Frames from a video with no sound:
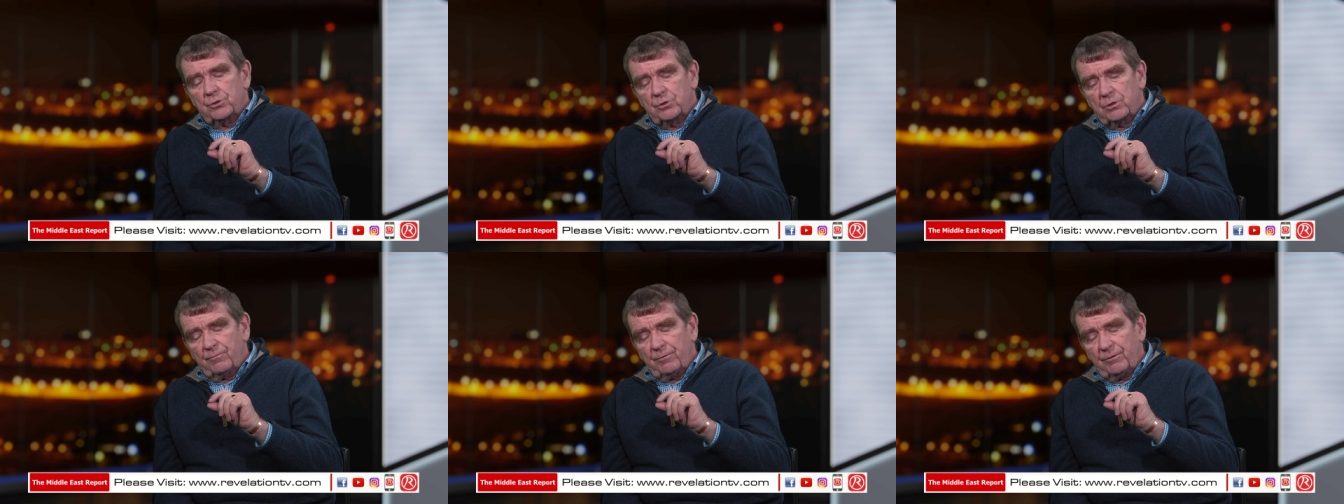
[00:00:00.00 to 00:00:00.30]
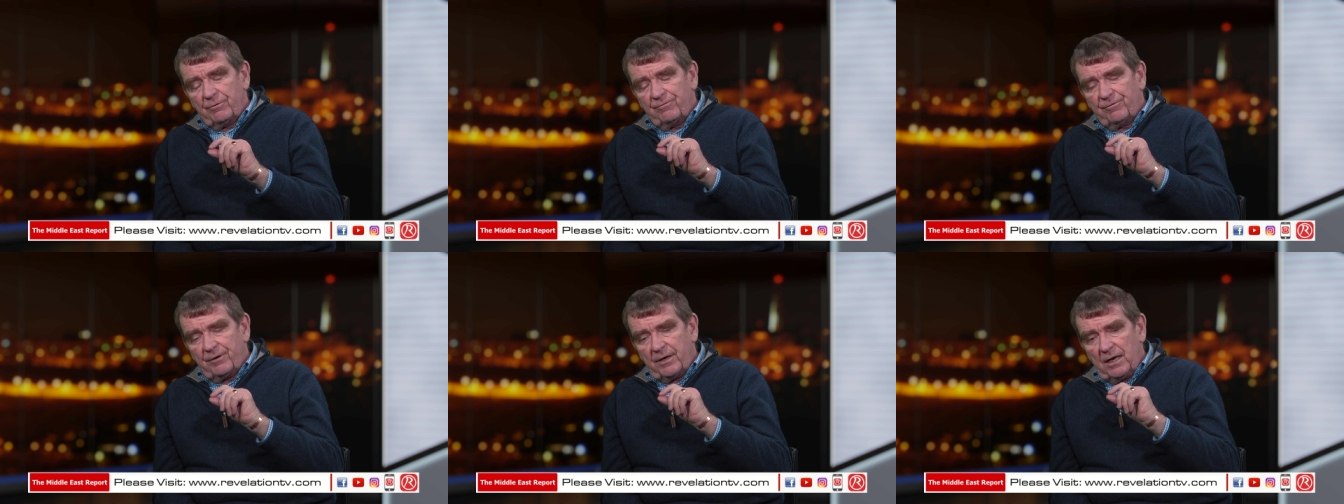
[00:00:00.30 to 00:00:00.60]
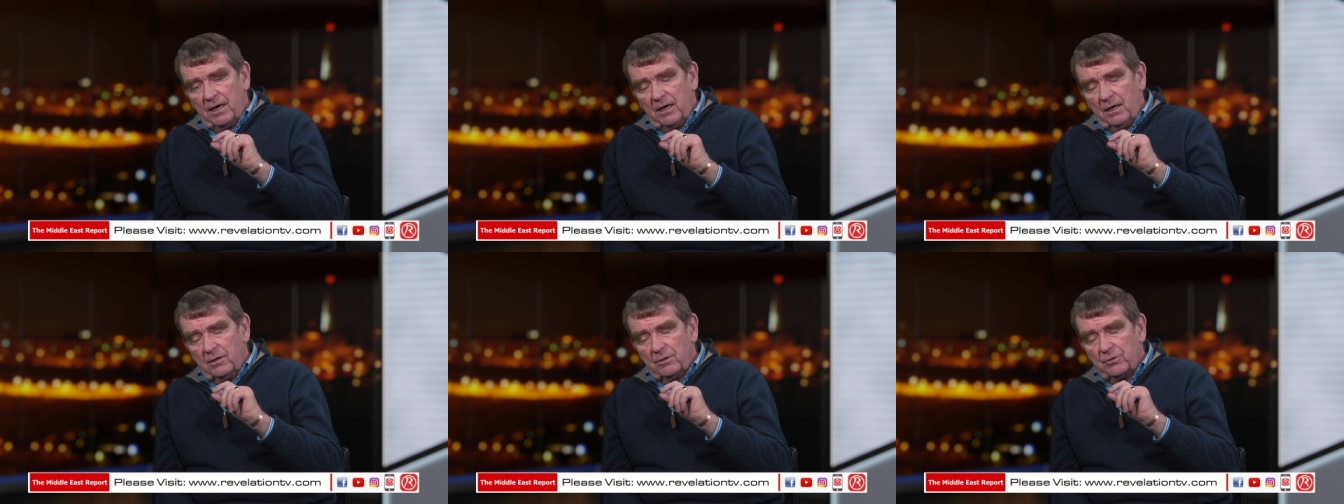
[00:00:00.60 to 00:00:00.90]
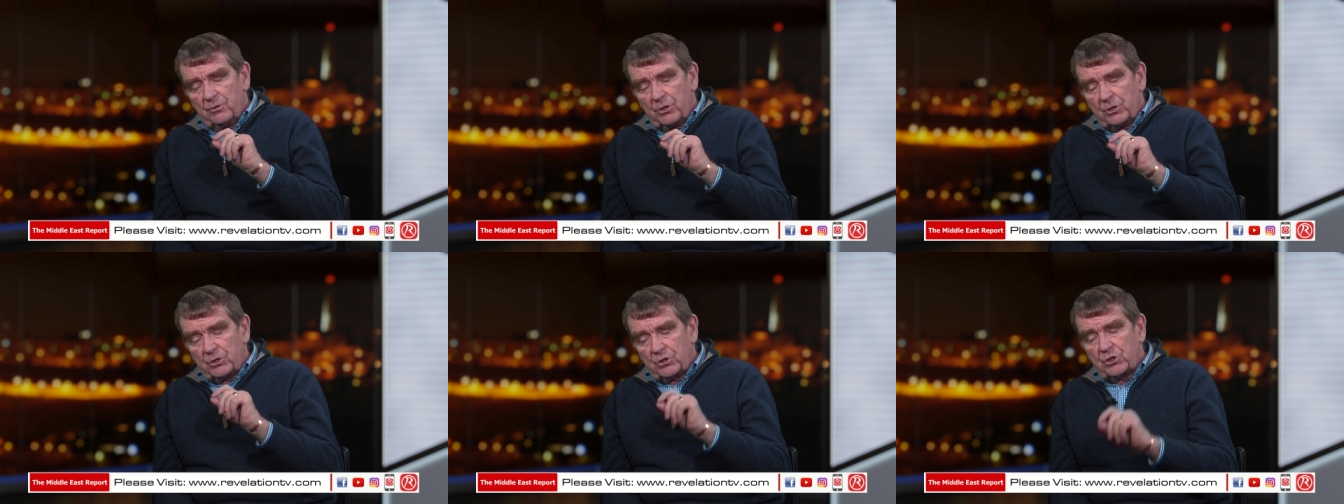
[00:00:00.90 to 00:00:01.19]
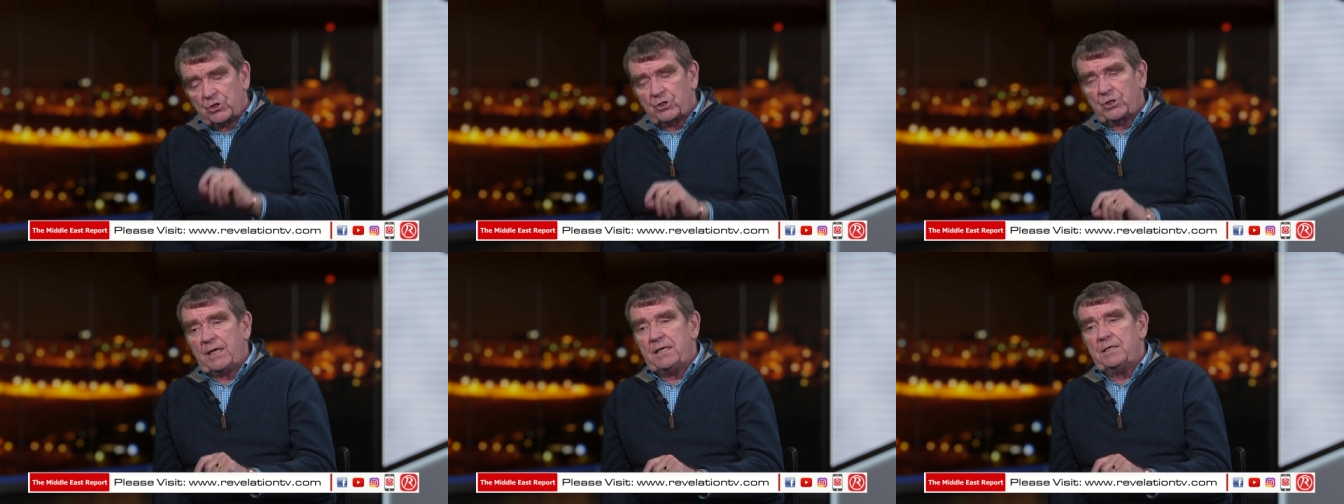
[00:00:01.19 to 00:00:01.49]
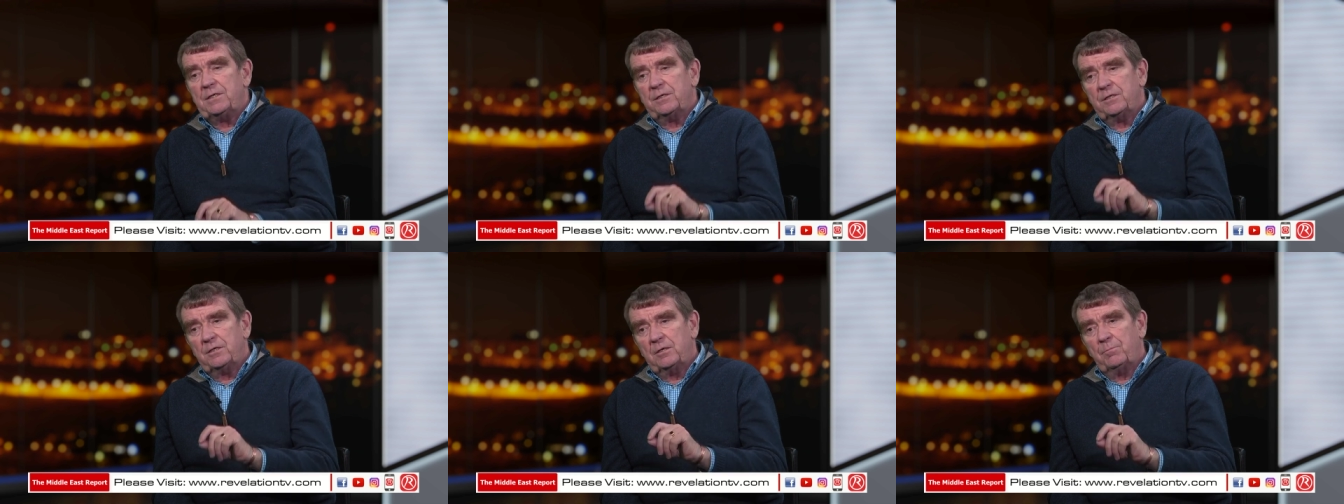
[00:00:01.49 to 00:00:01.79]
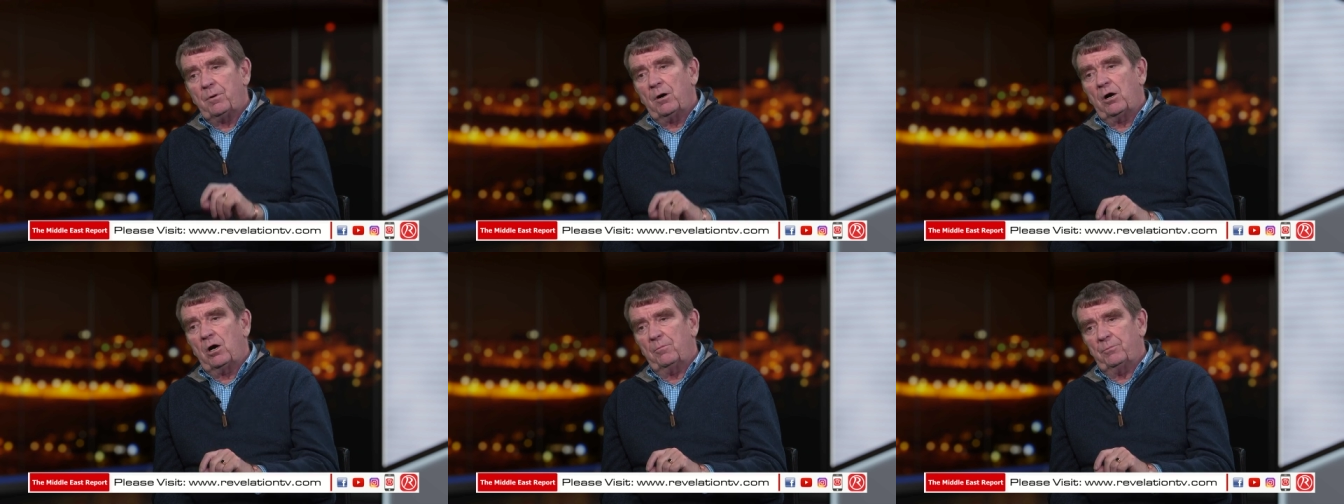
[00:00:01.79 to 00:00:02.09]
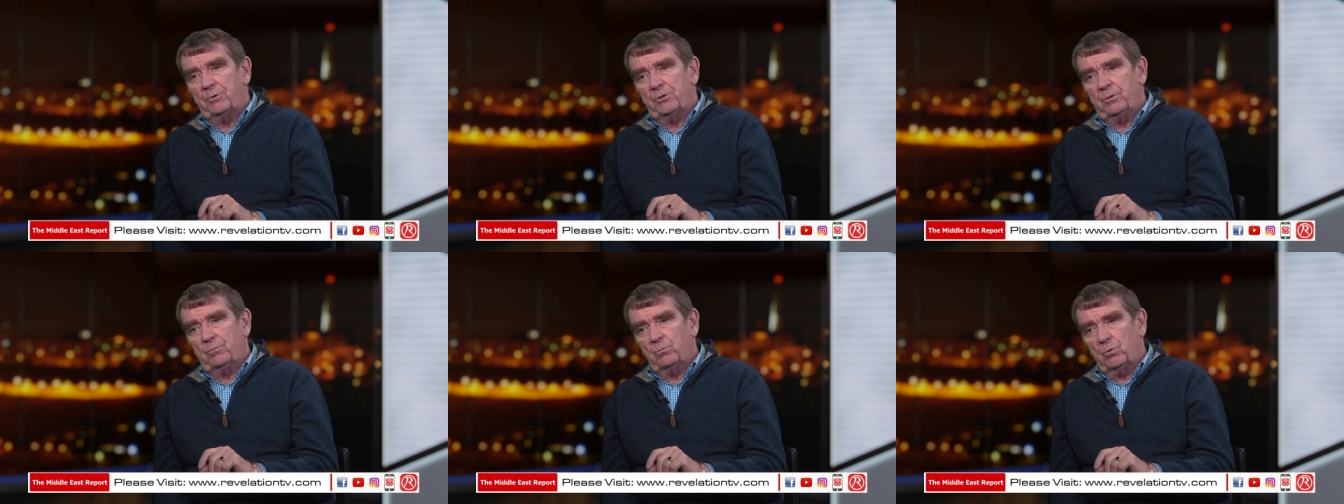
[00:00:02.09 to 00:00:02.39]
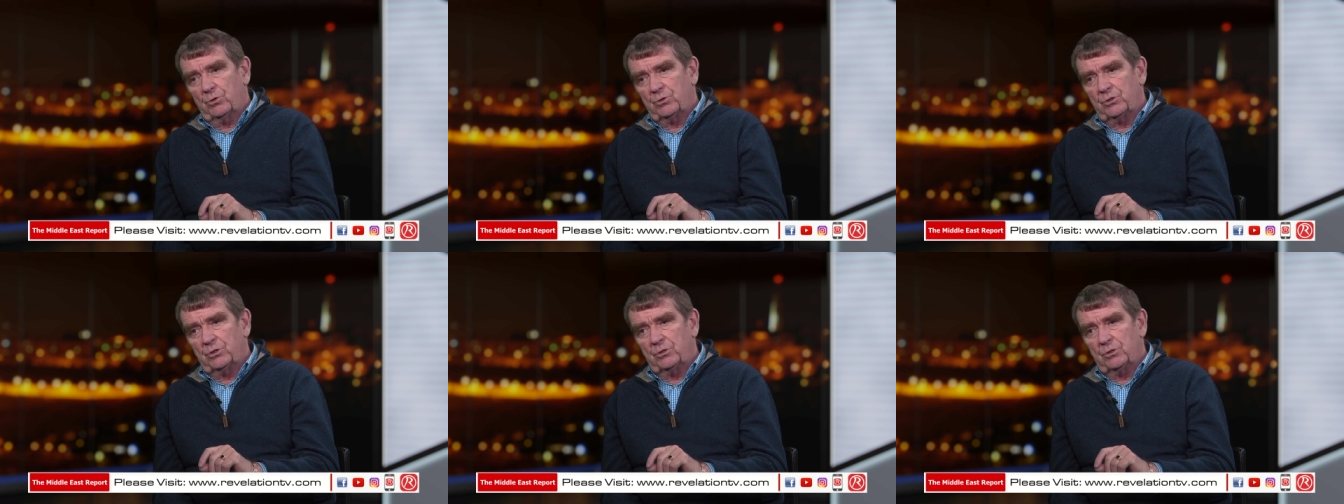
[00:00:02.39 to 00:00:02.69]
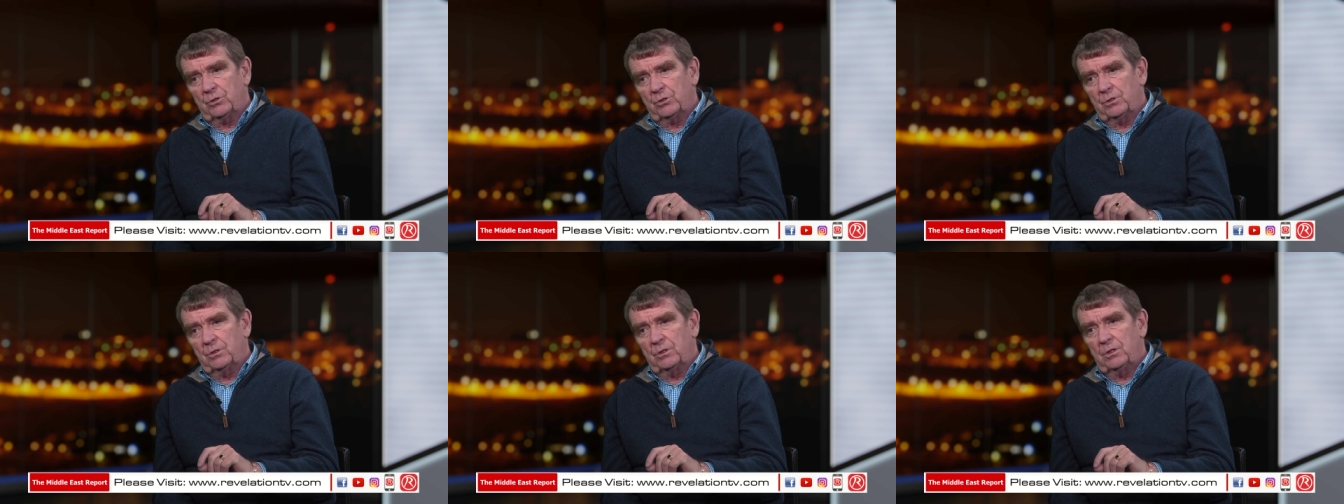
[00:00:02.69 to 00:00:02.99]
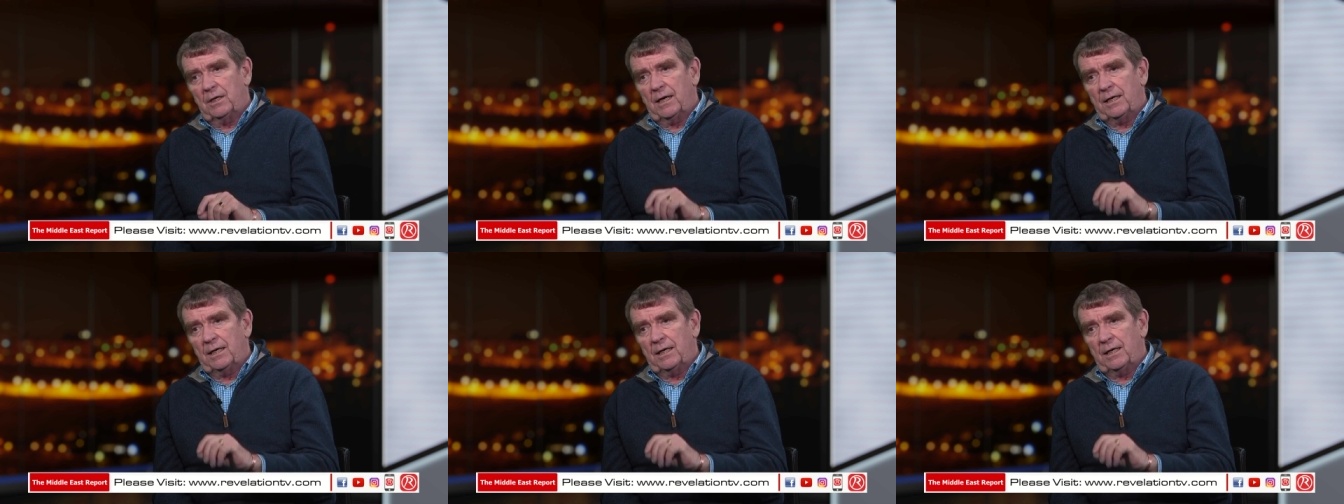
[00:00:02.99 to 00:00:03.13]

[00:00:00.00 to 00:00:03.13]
To be fair, the State Department in Washington